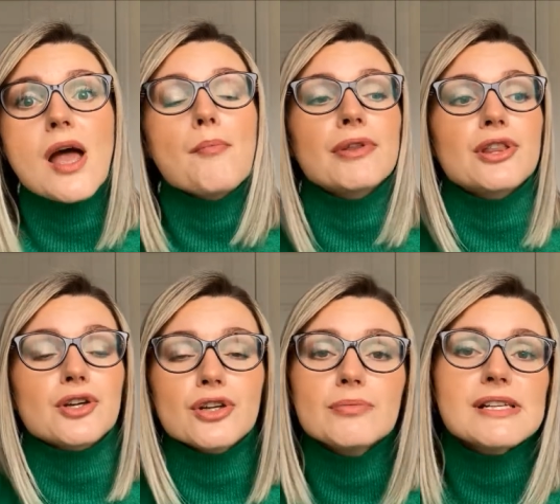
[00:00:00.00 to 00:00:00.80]
But there
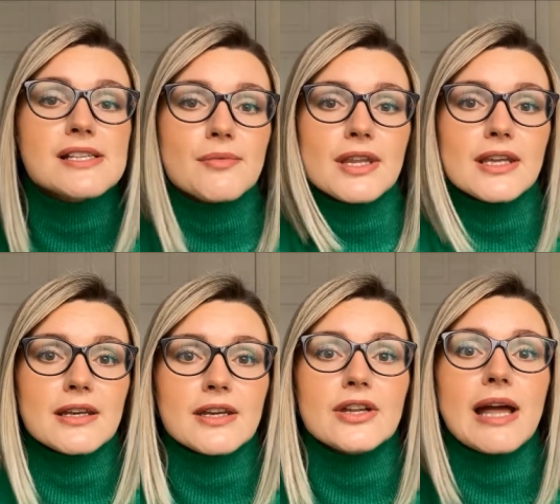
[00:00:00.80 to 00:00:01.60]
could be something in
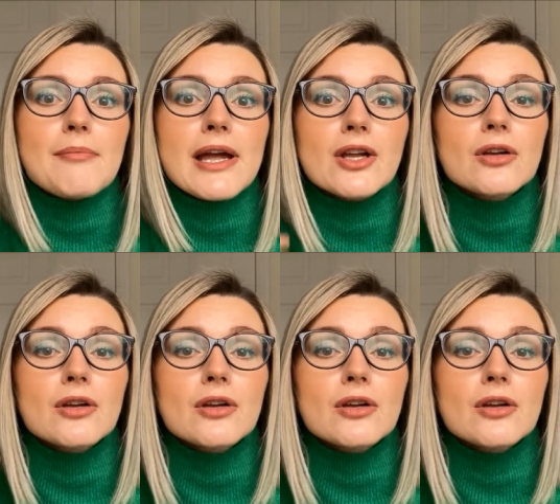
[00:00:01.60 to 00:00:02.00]
here that might